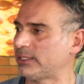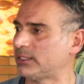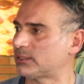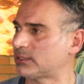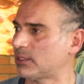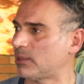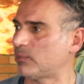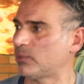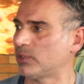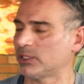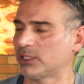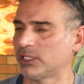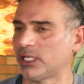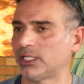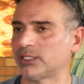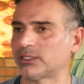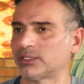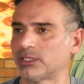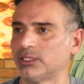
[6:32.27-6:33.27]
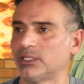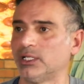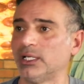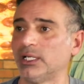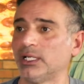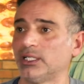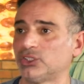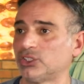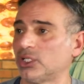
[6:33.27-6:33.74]
did something really nice. And
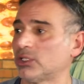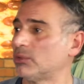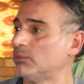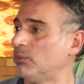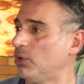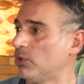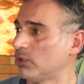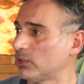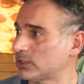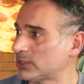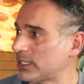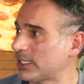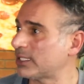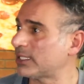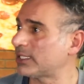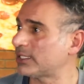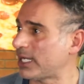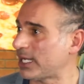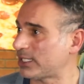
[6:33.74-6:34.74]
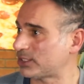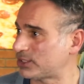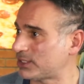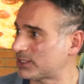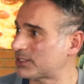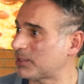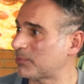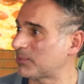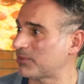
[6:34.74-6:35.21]
General Motors
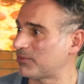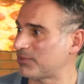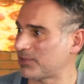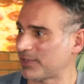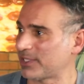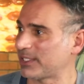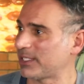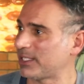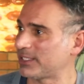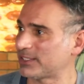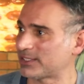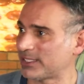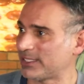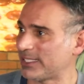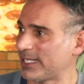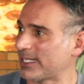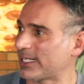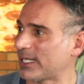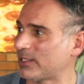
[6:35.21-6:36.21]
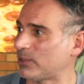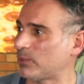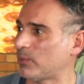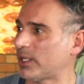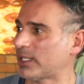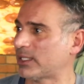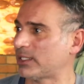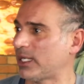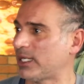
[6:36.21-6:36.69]
did something very nice, and they kind of
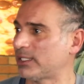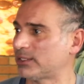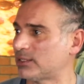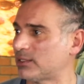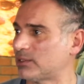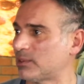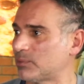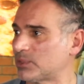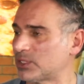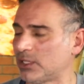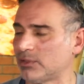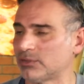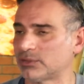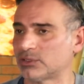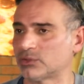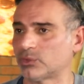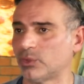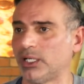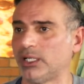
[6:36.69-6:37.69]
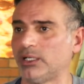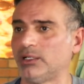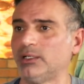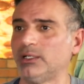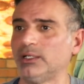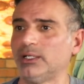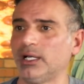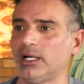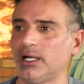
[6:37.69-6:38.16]
recognized it themselves as well
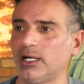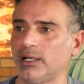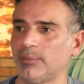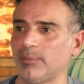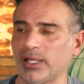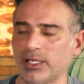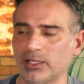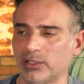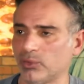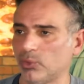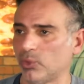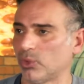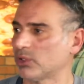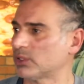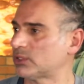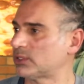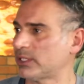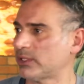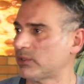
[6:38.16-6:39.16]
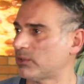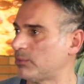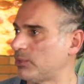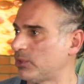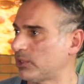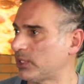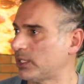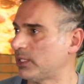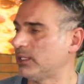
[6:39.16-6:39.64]
at an award
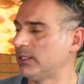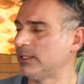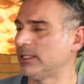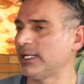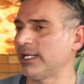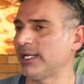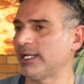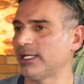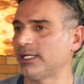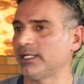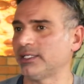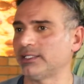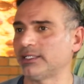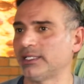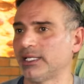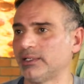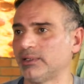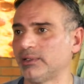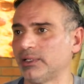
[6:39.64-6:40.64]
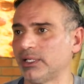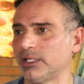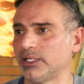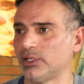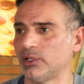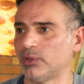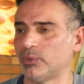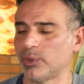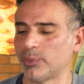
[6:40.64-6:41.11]
ceremony. And then
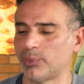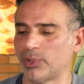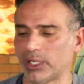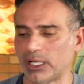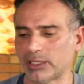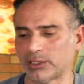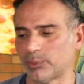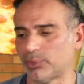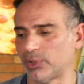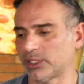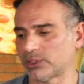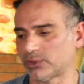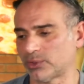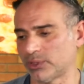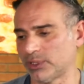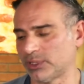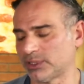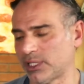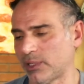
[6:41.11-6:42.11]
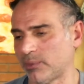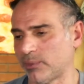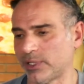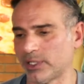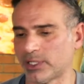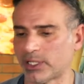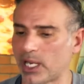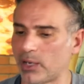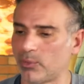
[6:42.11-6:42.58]
we put out the press release that
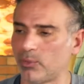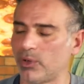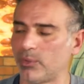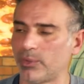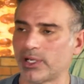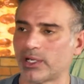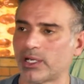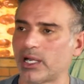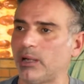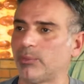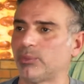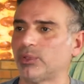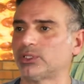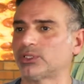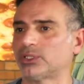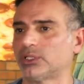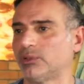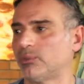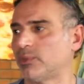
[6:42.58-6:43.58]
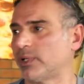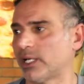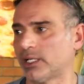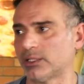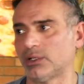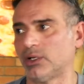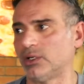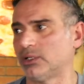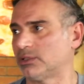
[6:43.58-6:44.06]
what we accomplished, and then we got
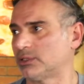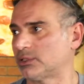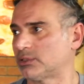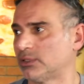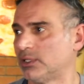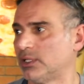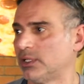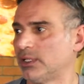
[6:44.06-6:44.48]
all this